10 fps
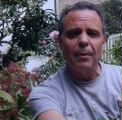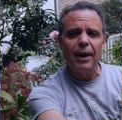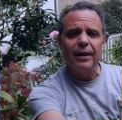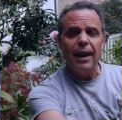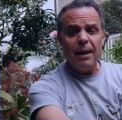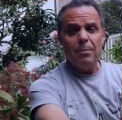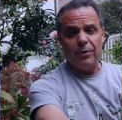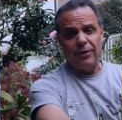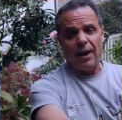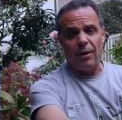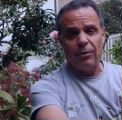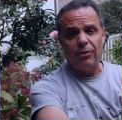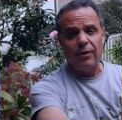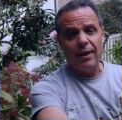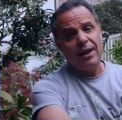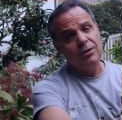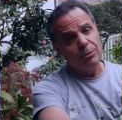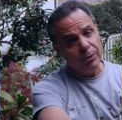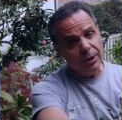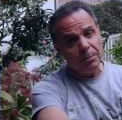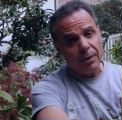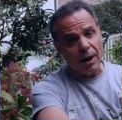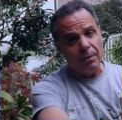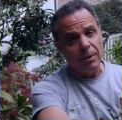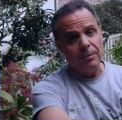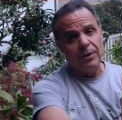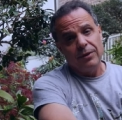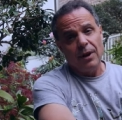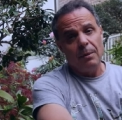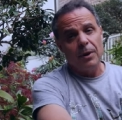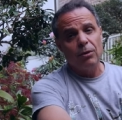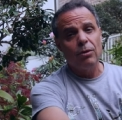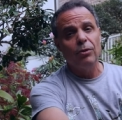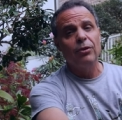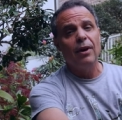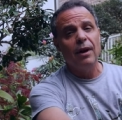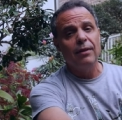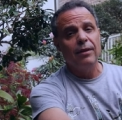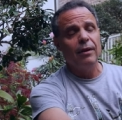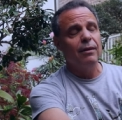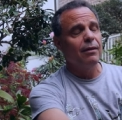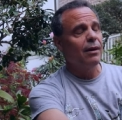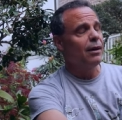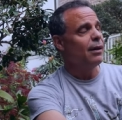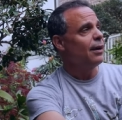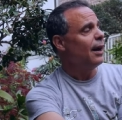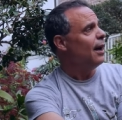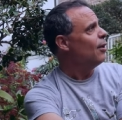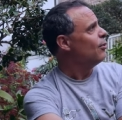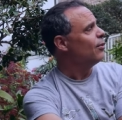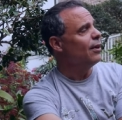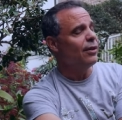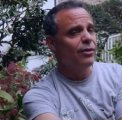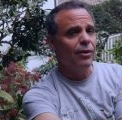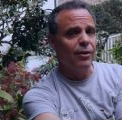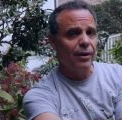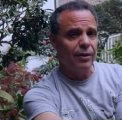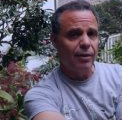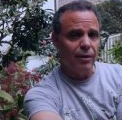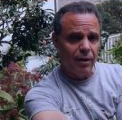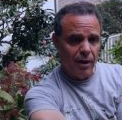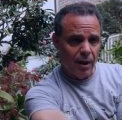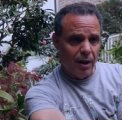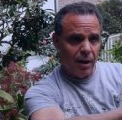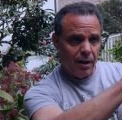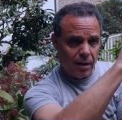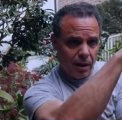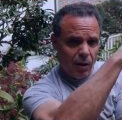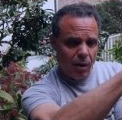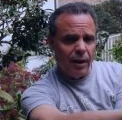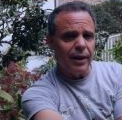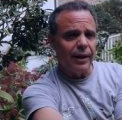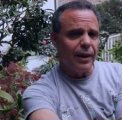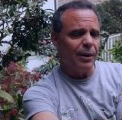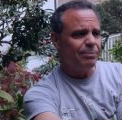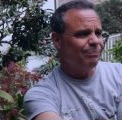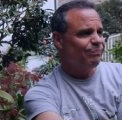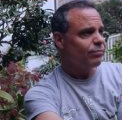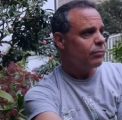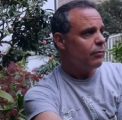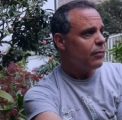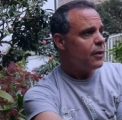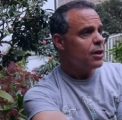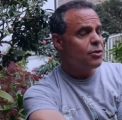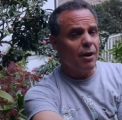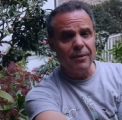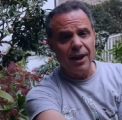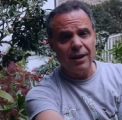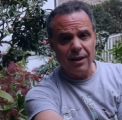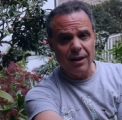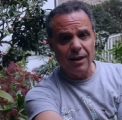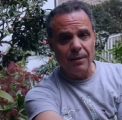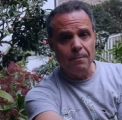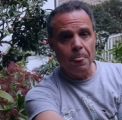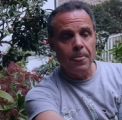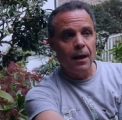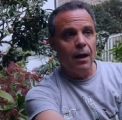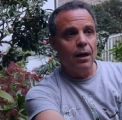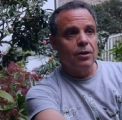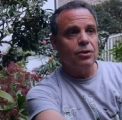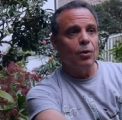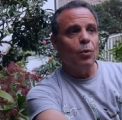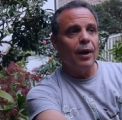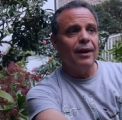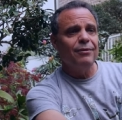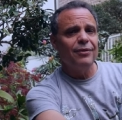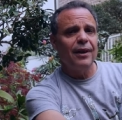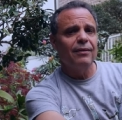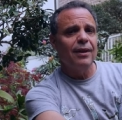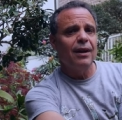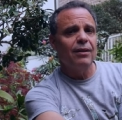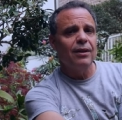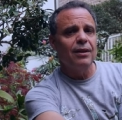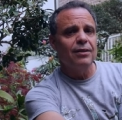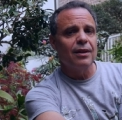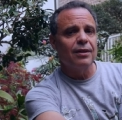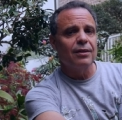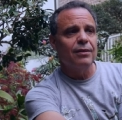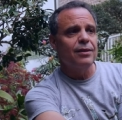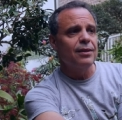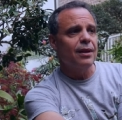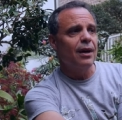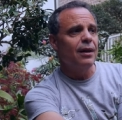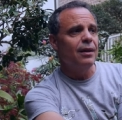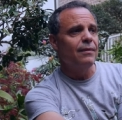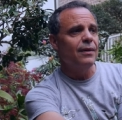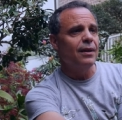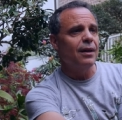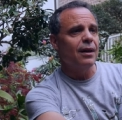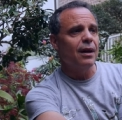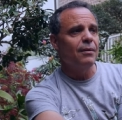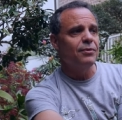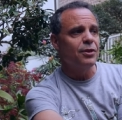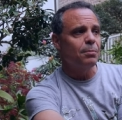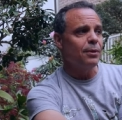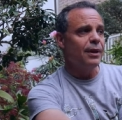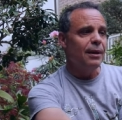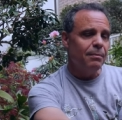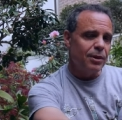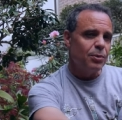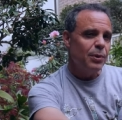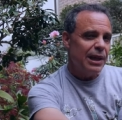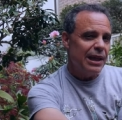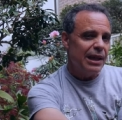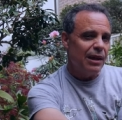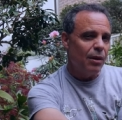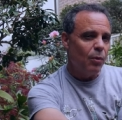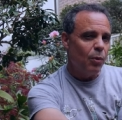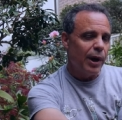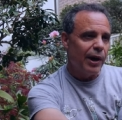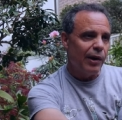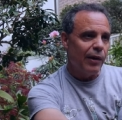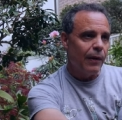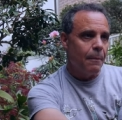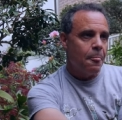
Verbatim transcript: my neighbor's house, and that's a real problem, because then I'm encroaching on their house, and it's hurting their little awning there. So I've got to cut it. So what I've found out is that there is a kind of a comfortable in-between where